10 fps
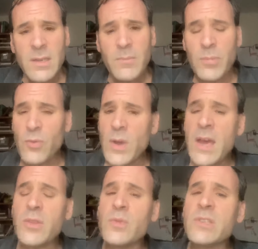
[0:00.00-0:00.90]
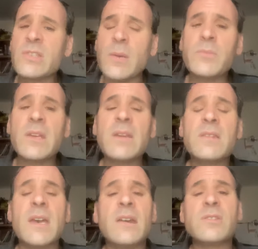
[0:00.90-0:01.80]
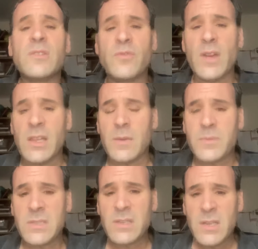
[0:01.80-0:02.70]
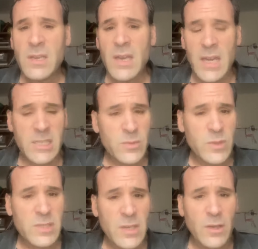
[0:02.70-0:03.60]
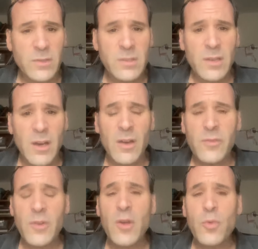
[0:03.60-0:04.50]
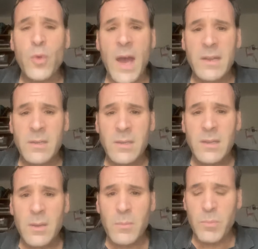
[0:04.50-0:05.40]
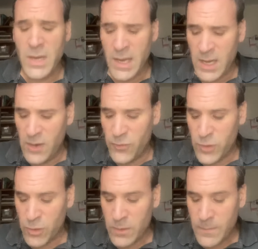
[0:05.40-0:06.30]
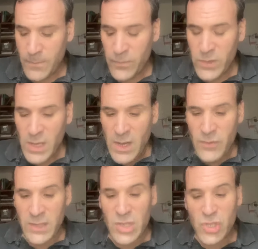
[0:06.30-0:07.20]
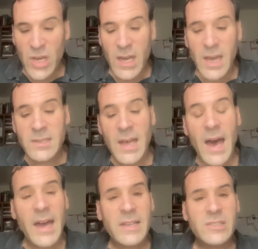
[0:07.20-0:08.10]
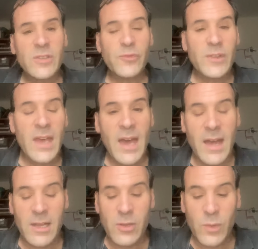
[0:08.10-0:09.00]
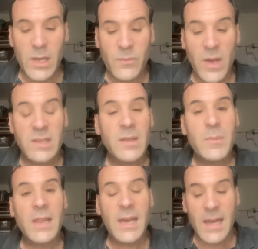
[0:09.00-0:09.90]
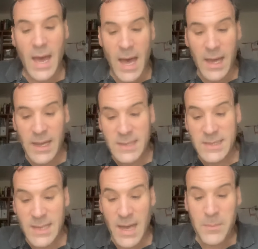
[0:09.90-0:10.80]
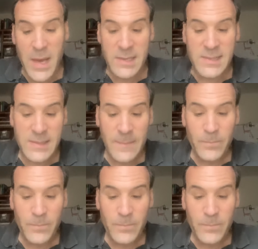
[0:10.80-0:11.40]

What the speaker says: but rather it's something that develops as a result of rotten behavior. Vatishachet haaretz lifnei ha'elohim vatimalei haaretz chamas,